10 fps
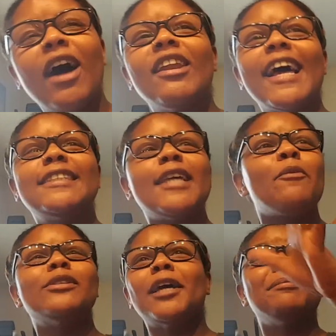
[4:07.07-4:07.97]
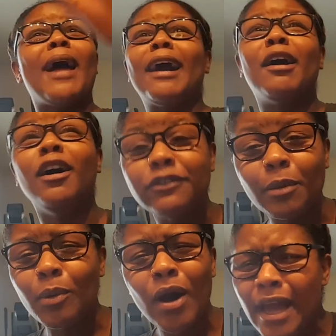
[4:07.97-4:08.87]
all I said was I'm not
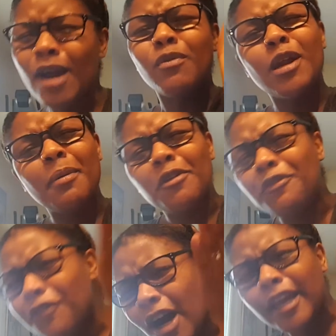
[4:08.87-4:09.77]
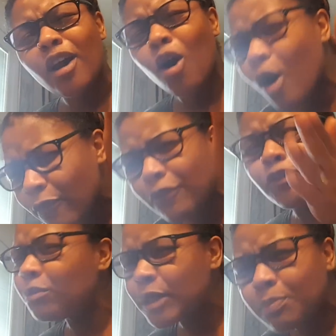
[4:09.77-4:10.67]
comfortable, it would have been fucking over
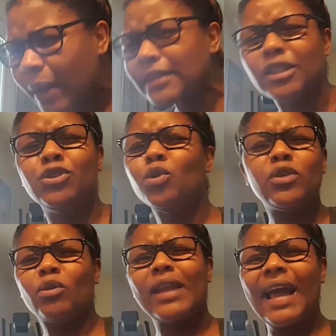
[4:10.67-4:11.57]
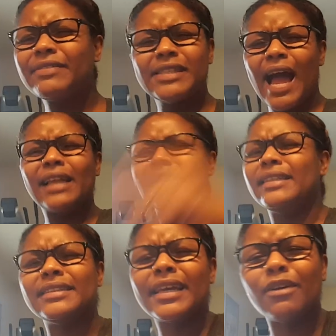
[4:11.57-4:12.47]
for respecting you, your lifestyle, and
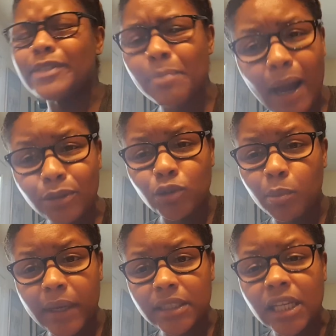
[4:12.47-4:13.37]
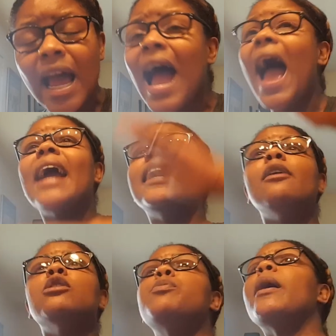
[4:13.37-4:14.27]
anything else about you, bitch. I
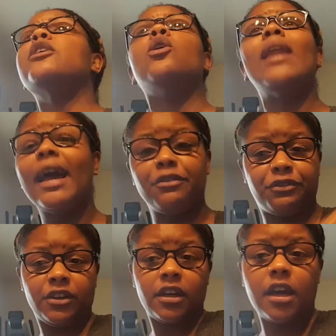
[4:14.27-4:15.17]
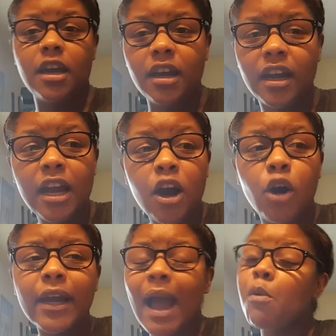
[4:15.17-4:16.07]
can't respect your life.
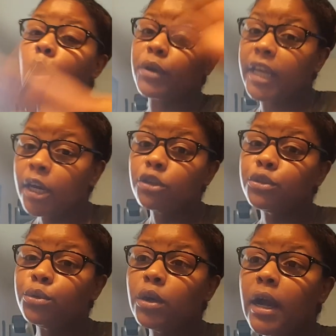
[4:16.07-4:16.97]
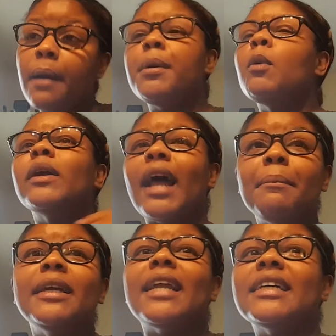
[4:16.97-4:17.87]
Okay, I won't kill you, but when
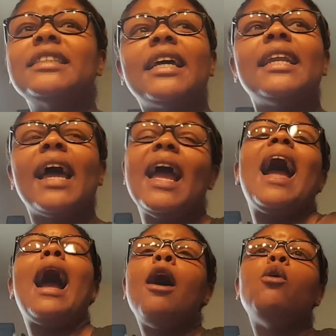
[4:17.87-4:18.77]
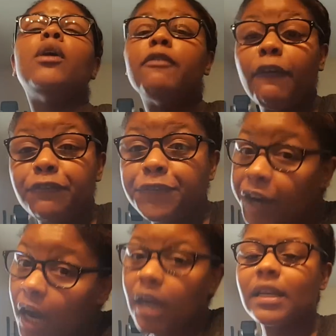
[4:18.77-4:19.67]
I say that, I don't give a
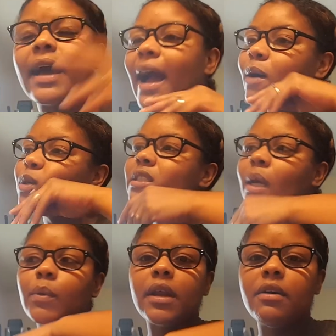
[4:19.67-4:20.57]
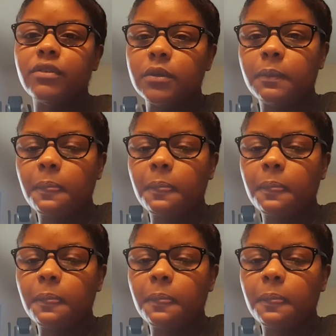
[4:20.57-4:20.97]
fuck. Like, I will say whatever.